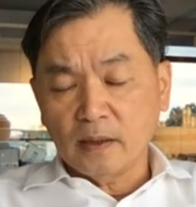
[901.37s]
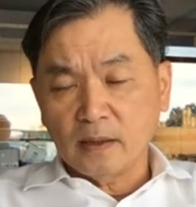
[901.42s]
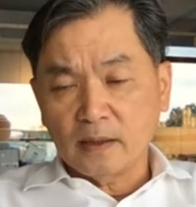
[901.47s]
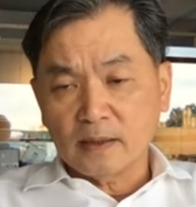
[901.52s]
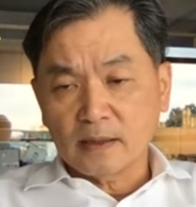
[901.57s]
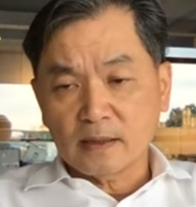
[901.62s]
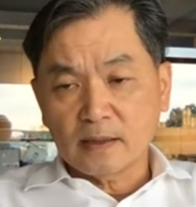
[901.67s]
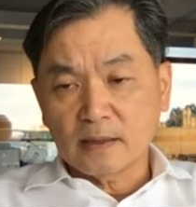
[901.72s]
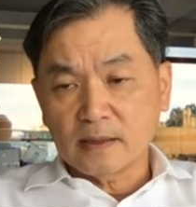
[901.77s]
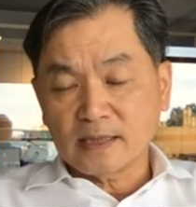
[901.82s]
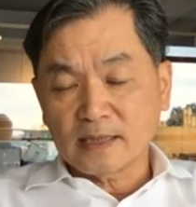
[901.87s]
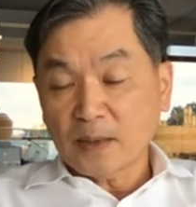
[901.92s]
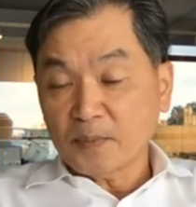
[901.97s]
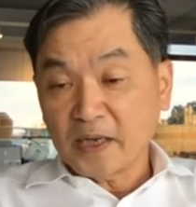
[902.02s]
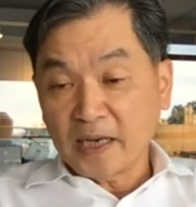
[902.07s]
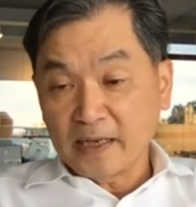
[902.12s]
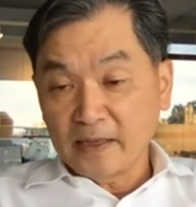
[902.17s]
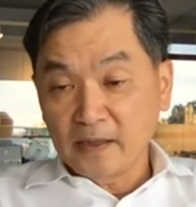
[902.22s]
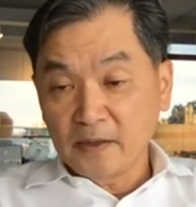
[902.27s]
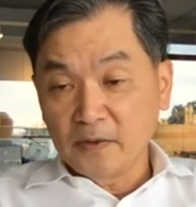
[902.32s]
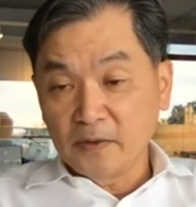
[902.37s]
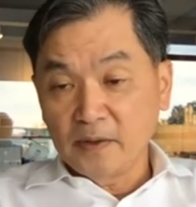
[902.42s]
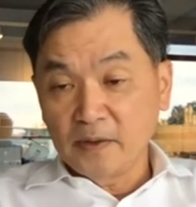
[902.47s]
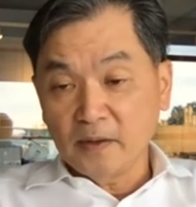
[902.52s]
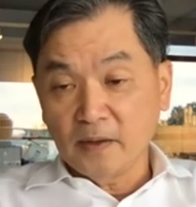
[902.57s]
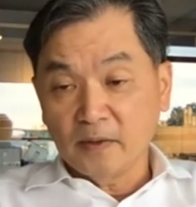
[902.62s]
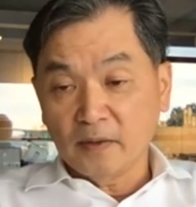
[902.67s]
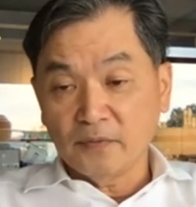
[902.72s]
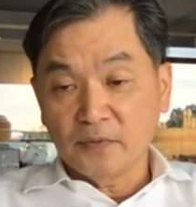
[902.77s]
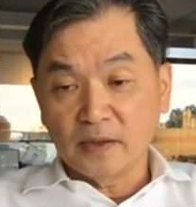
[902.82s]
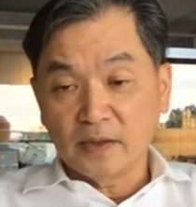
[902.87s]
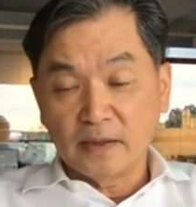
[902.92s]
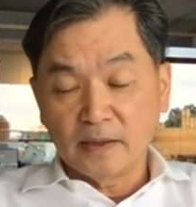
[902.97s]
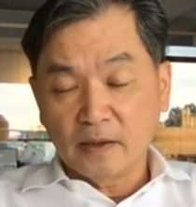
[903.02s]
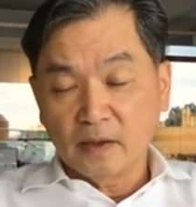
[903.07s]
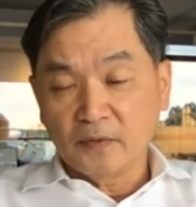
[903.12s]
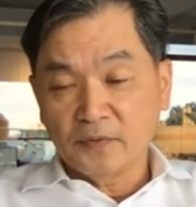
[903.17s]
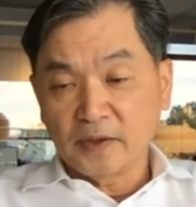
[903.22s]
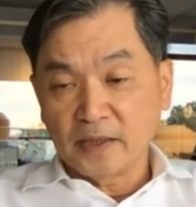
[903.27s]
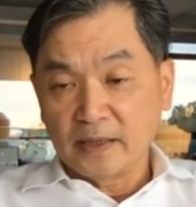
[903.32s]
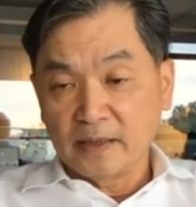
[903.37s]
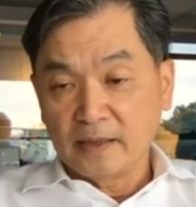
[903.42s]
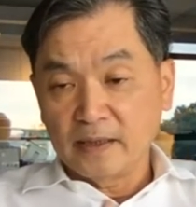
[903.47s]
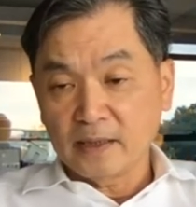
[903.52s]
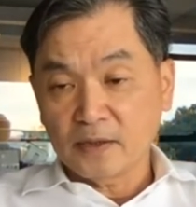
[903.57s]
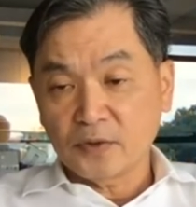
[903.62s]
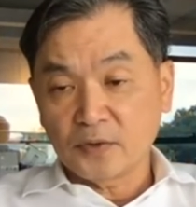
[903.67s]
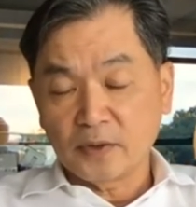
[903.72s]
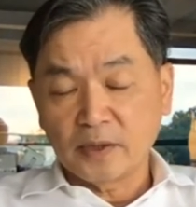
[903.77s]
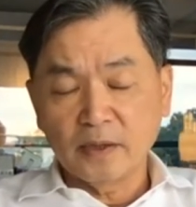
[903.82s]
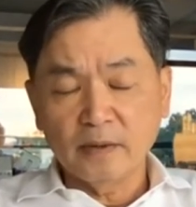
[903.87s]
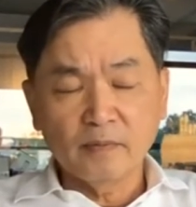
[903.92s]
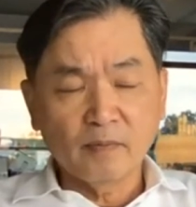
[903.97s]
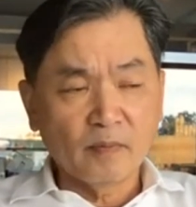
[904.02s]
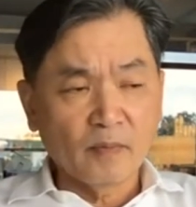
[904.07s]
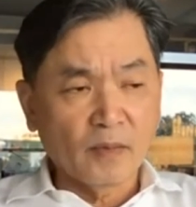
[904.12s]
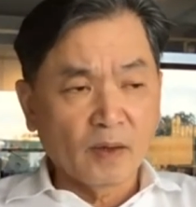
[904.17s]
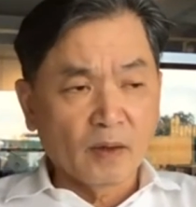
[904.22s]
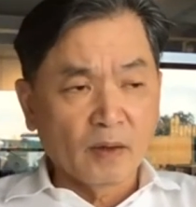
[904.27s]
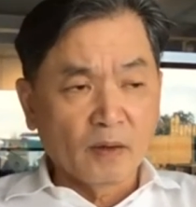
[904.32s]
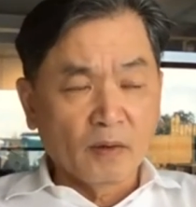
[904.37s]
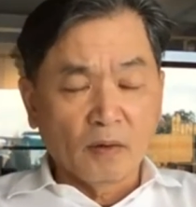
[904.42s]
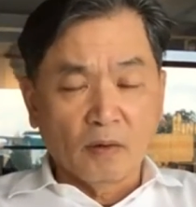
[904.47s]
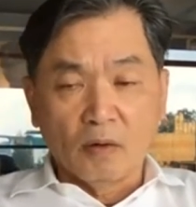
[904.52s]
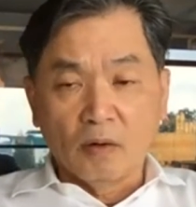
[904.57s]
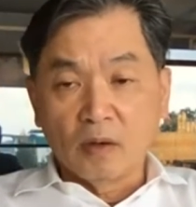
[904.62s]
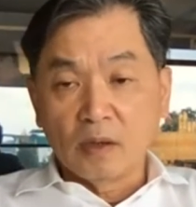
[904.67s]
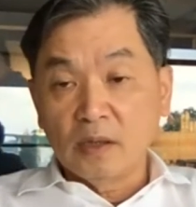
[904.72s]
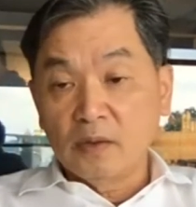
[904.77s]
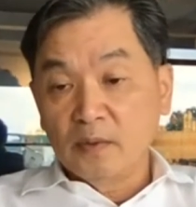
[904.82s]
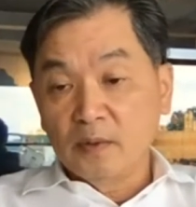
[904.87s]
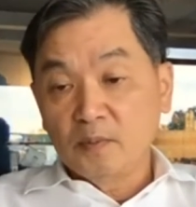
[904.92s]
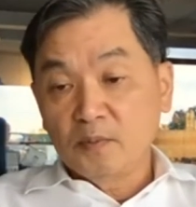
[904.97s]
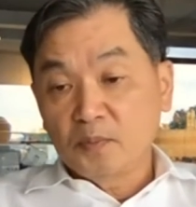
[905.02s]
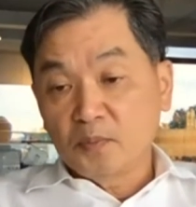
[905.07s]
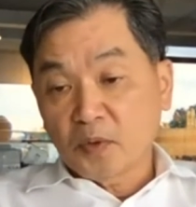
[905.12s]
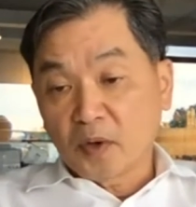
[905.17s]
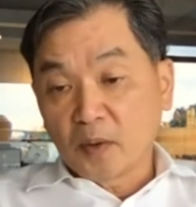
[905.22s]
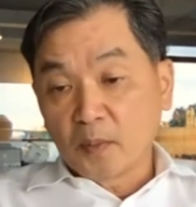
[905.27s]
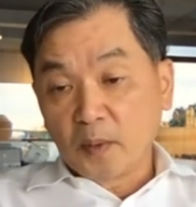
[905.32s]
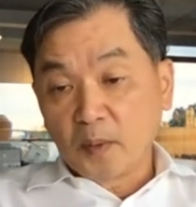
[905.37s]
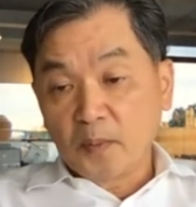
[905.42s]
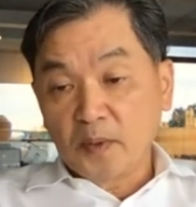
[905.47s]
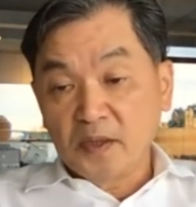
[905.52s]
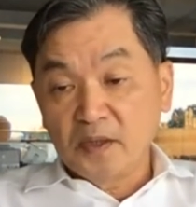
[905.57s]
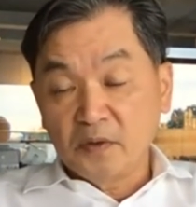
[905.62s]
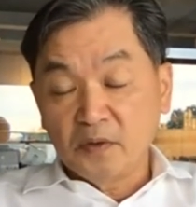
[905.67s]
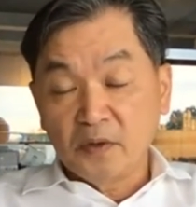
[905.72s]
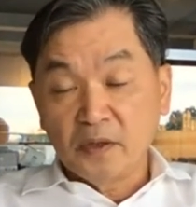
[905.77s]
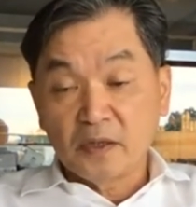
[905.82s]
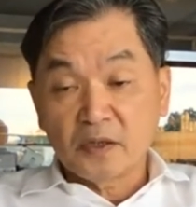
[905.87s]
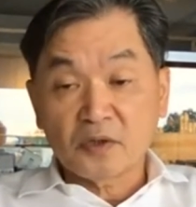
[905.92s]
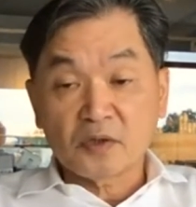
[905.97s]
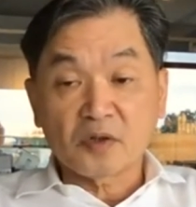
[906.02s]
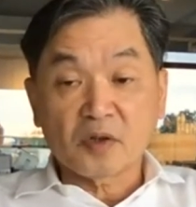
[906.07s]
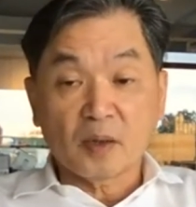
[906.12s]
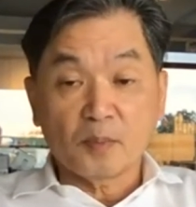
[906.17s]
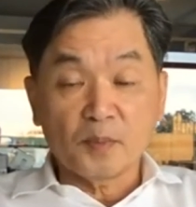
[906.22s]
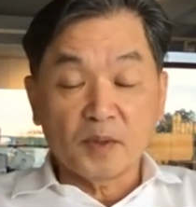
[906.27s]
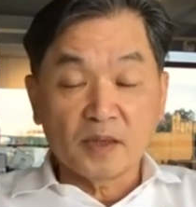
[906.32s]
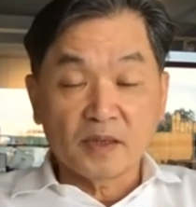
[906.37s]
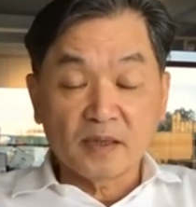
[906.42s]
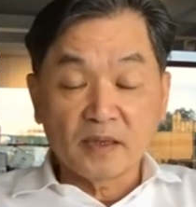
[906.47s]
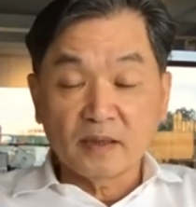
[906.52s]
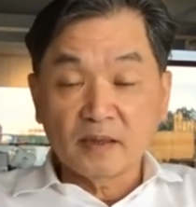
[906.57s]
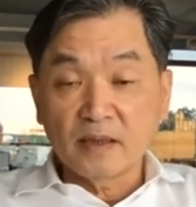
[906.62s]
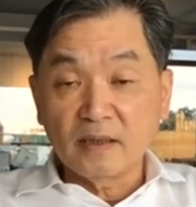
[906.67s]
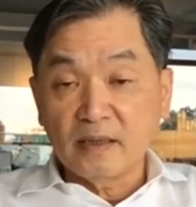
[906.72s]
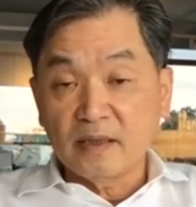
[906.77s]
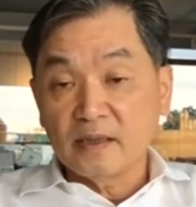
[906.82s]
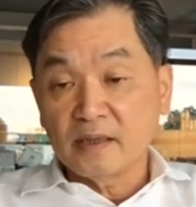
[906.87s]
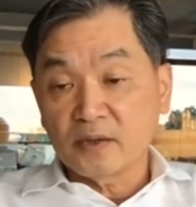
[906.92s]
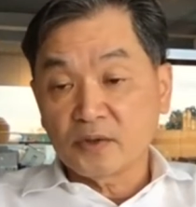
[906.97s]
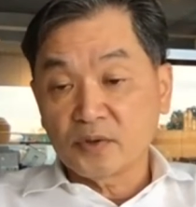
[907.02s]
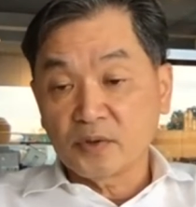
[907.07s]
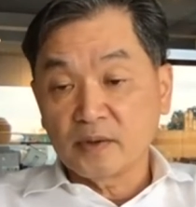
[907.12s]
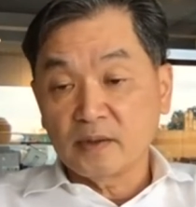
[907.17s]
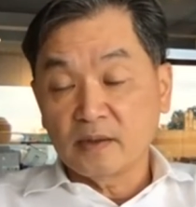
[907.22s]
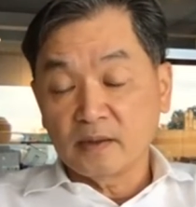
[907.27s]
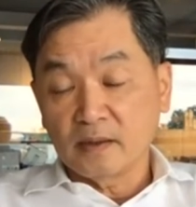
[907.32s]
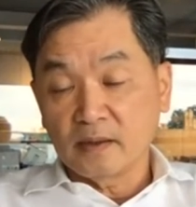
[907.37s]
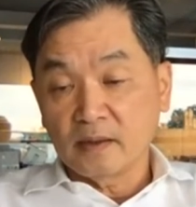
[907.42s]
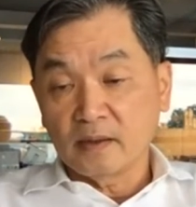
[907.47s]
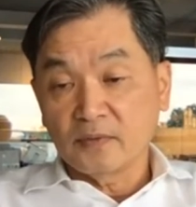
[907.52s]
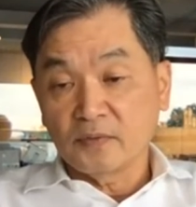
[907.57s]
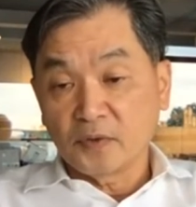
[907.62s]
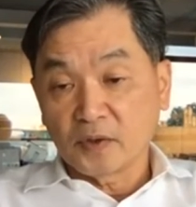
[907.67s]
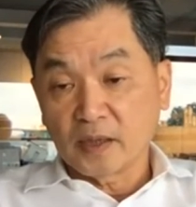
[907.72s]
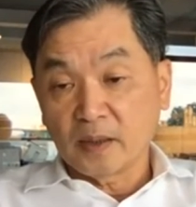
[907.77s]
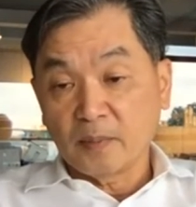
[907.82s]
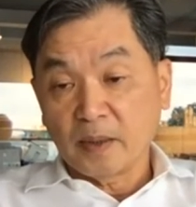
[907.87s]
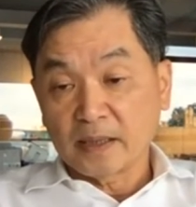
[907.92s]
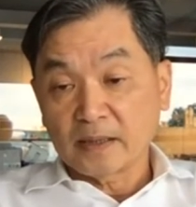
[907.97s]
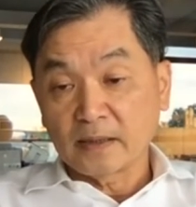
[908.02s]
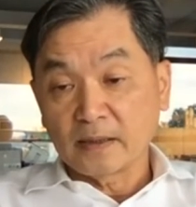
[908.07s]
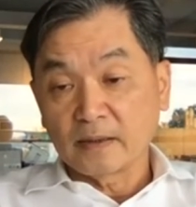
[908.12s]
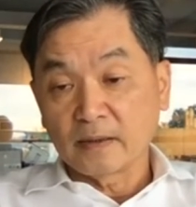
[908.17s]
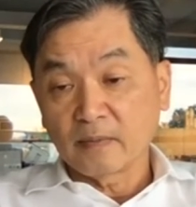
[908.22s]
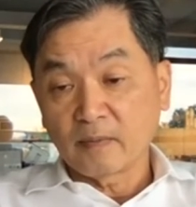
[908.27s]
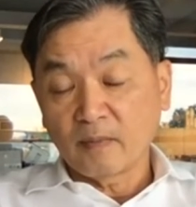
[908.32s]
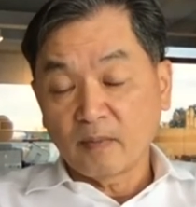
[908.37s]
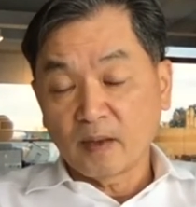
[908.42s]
subcategory of an industry, or even probably to disrupt a certain industry for that matter.